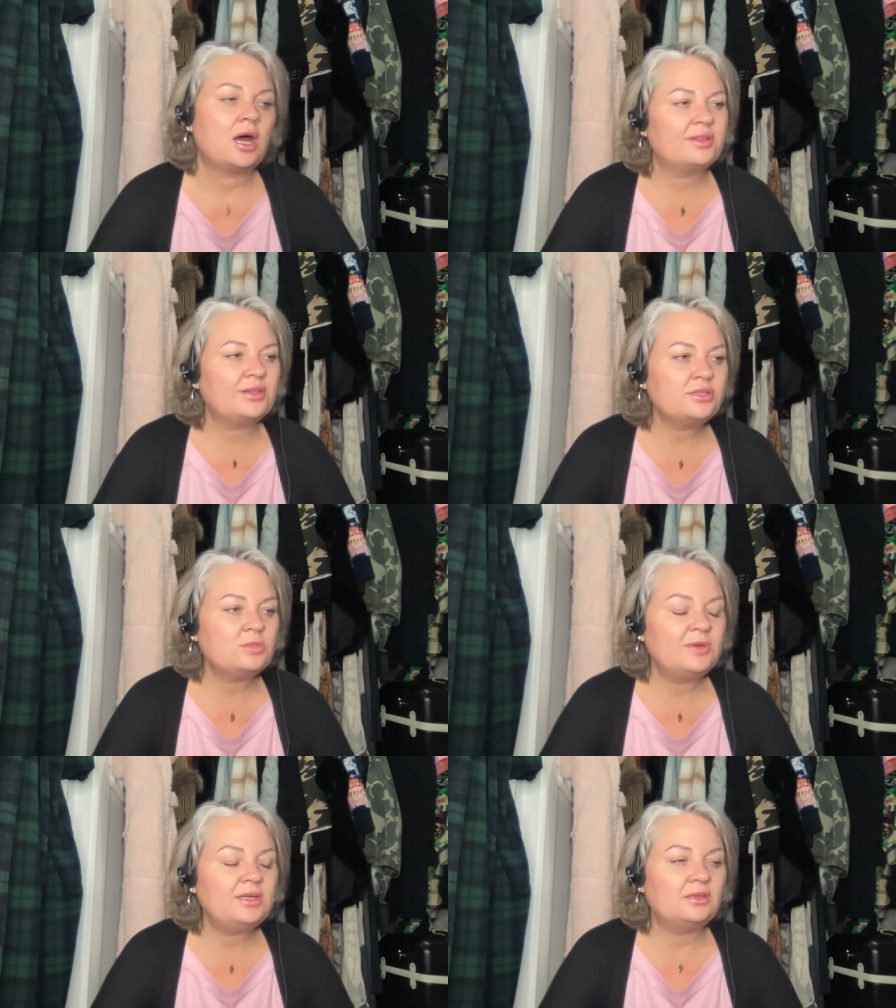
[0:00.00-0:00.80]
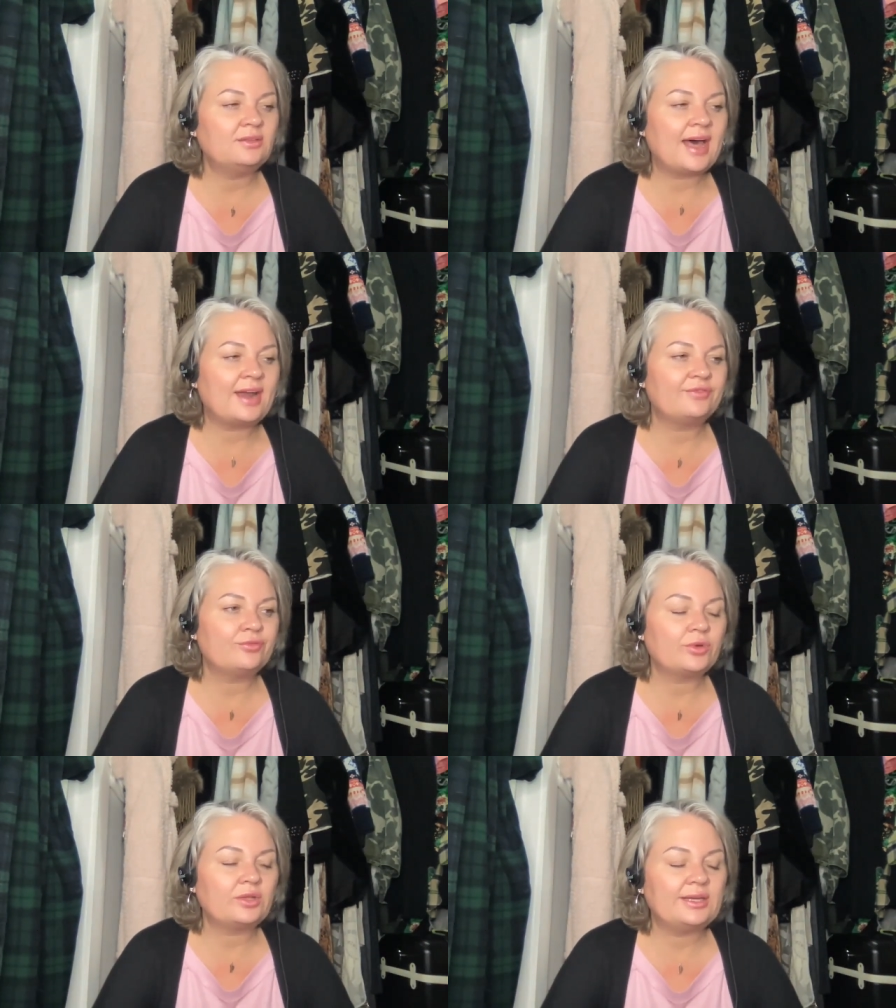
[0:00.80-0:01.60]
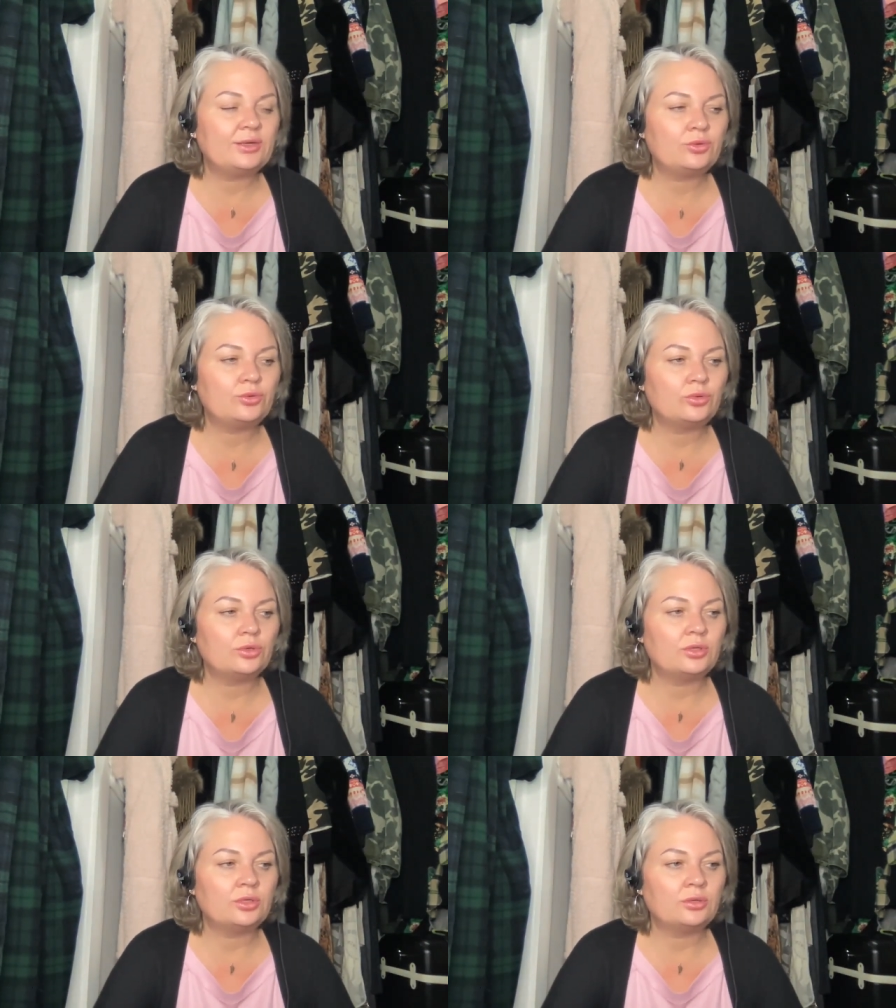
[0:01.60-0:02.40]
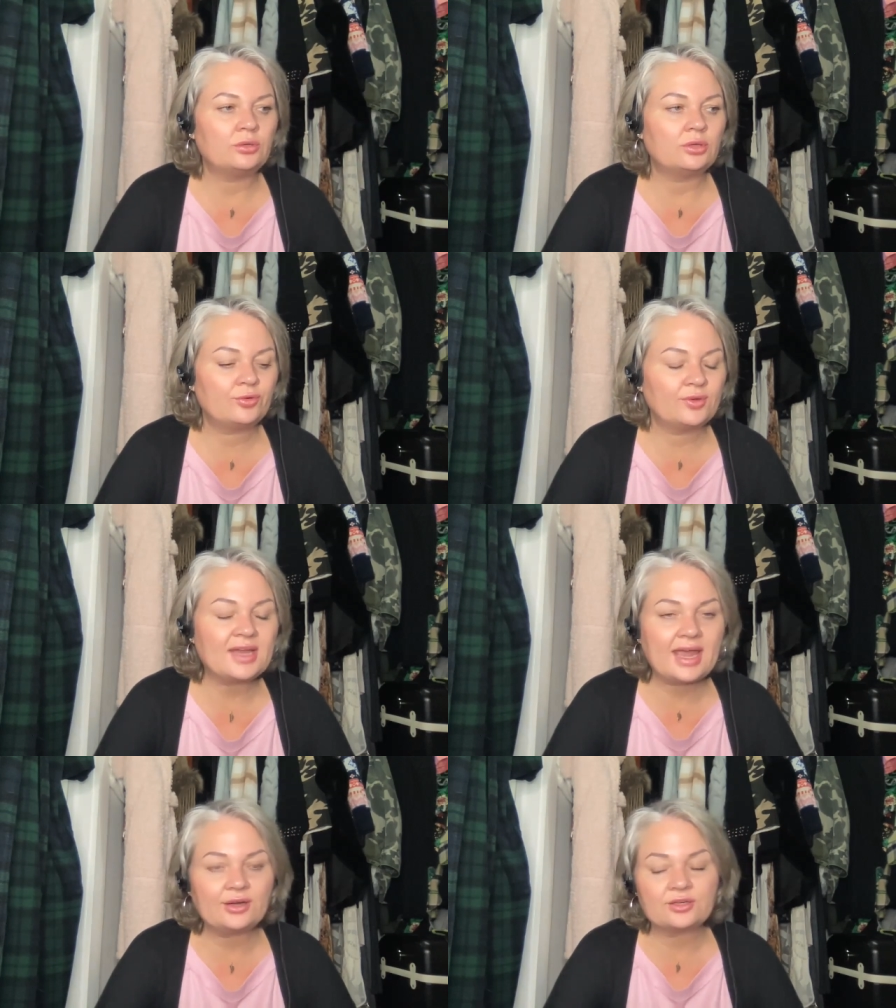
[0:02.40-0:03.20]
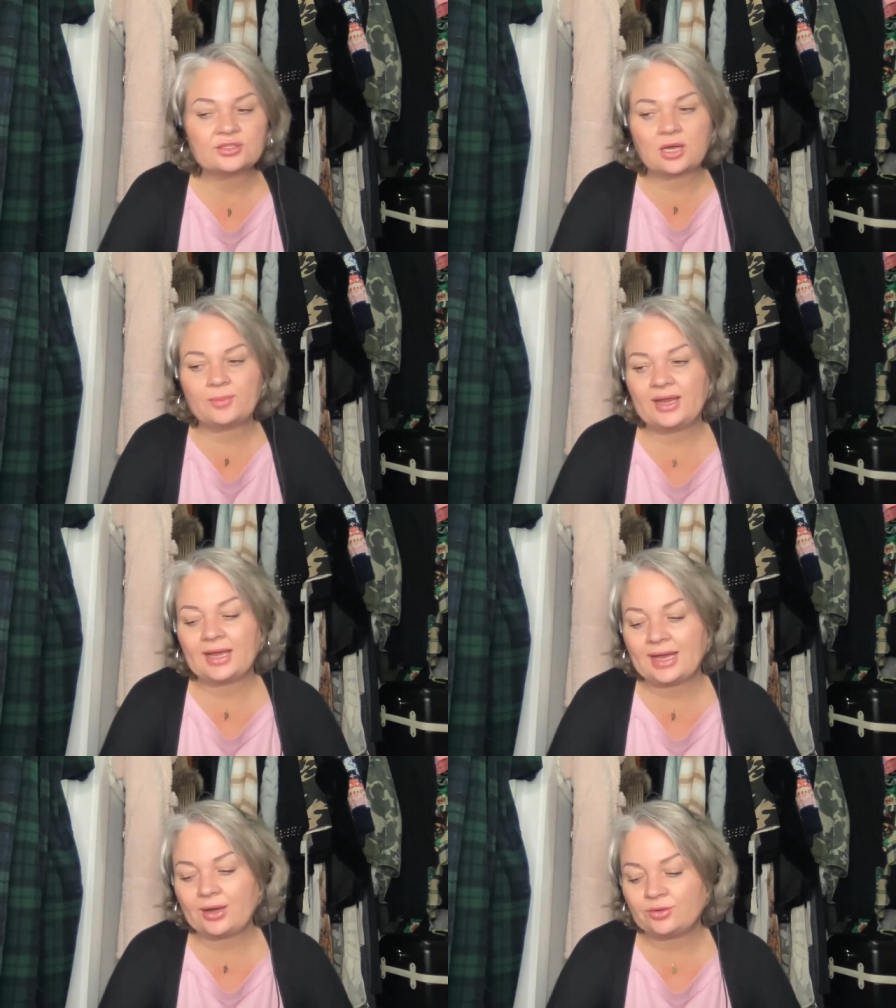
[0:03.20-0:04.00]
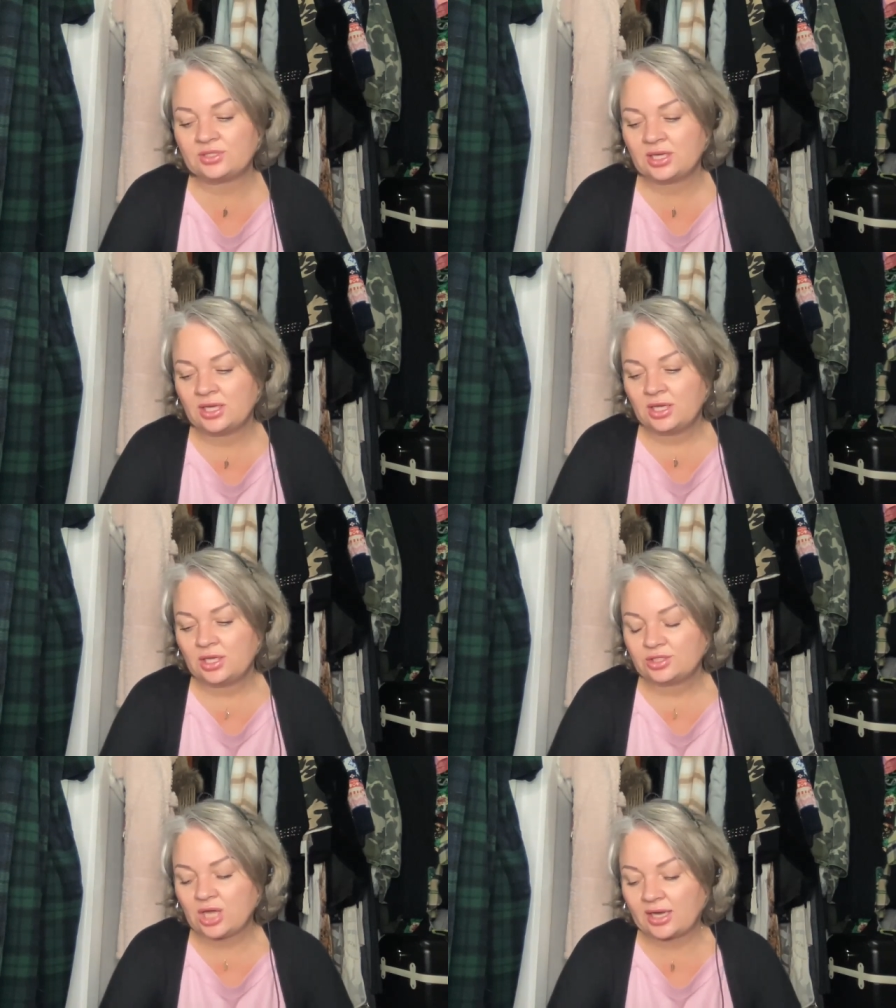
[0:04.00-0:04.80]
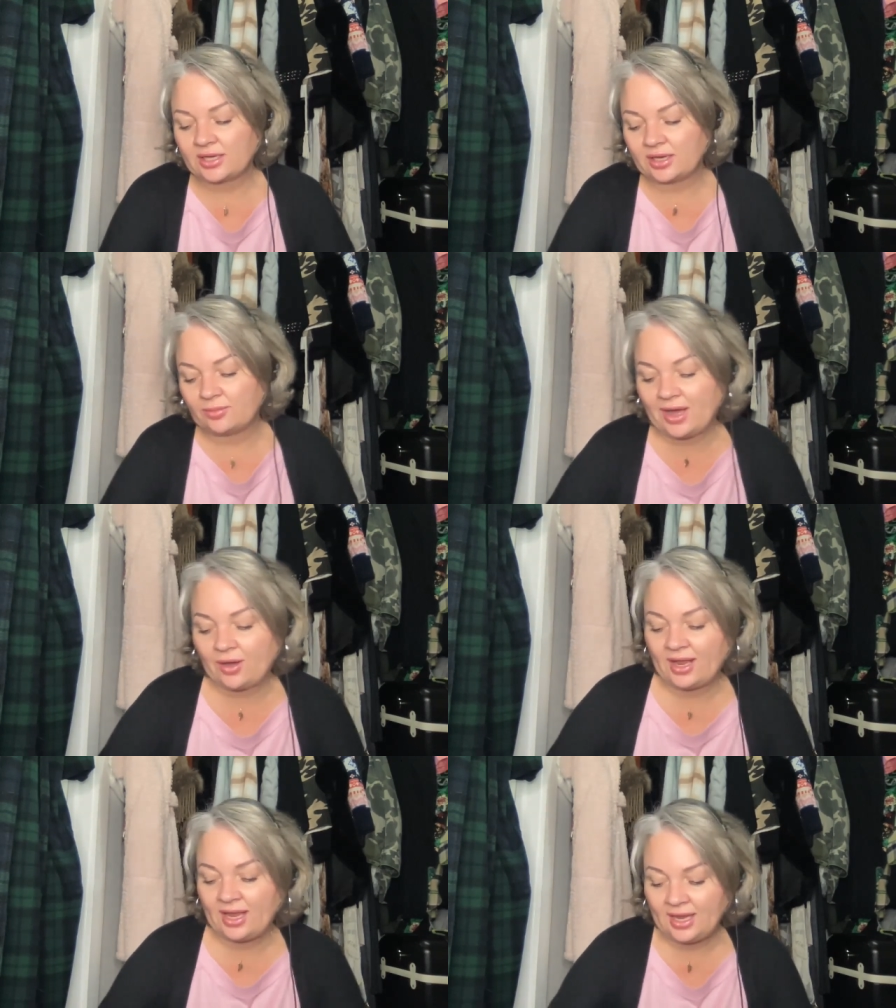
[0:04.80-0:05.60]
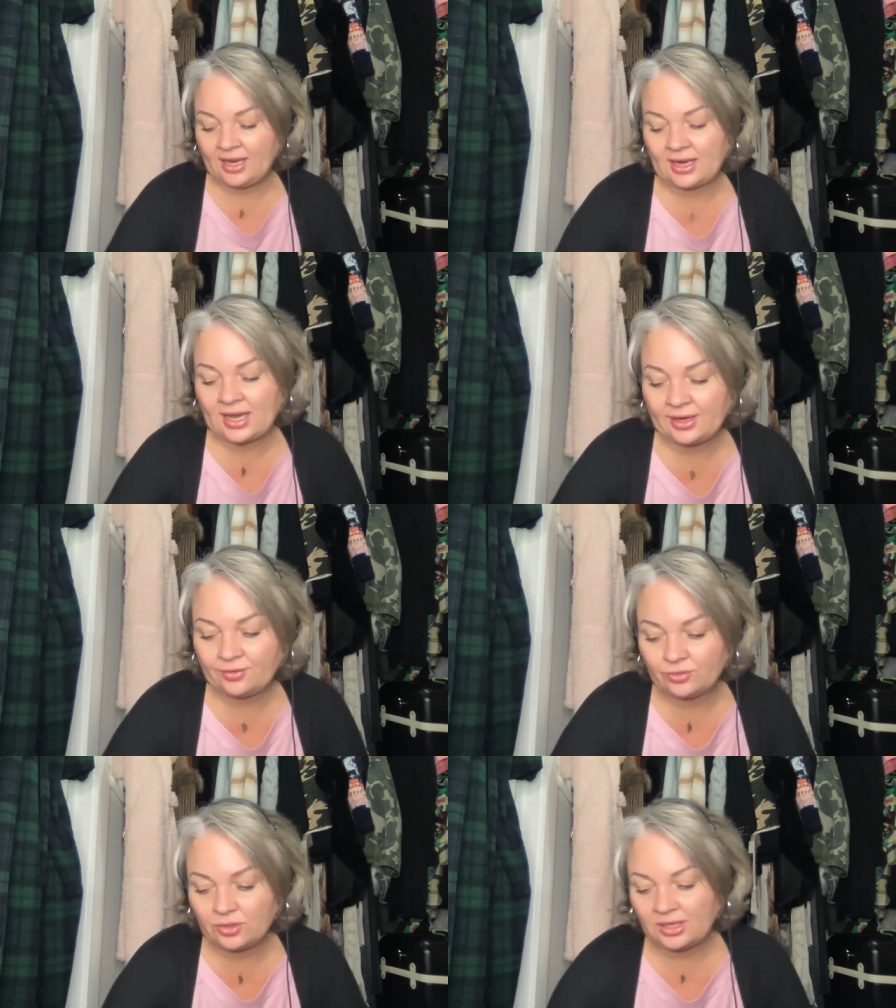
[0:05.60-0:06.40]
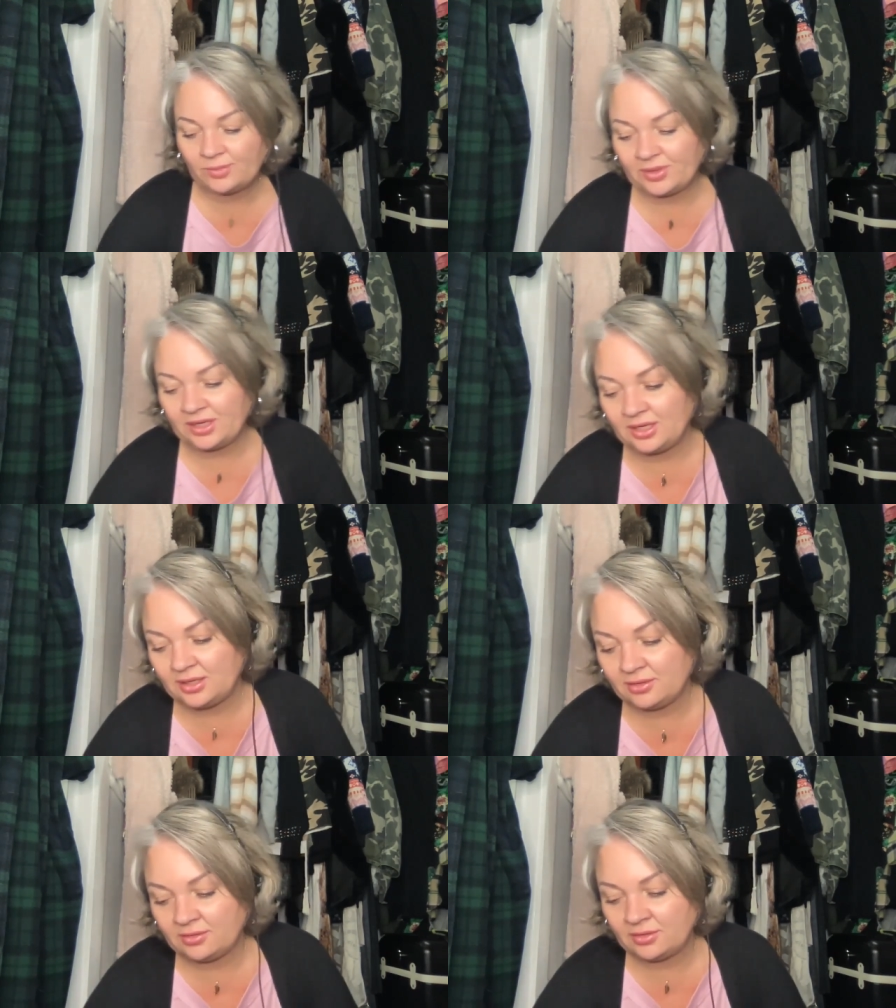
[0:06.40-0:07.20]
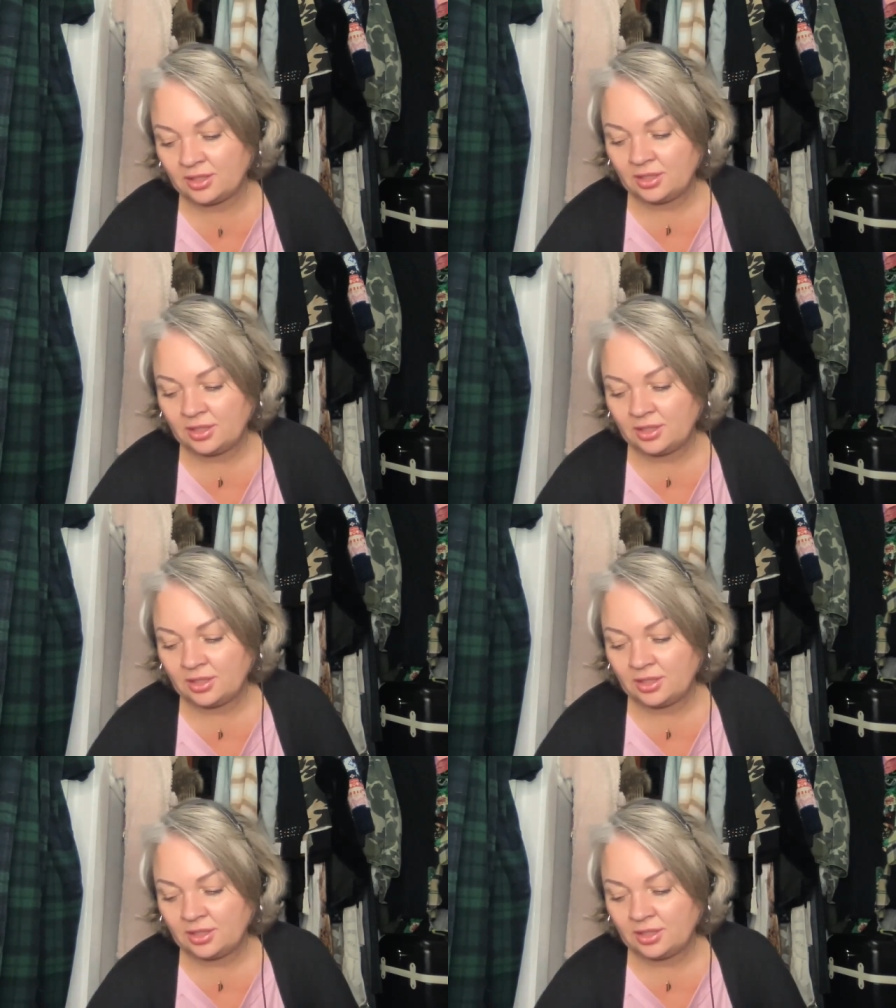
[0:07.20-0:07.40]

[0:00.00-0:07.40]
But there's been a lot of really cool creators coming out talking about, hey, I grew up in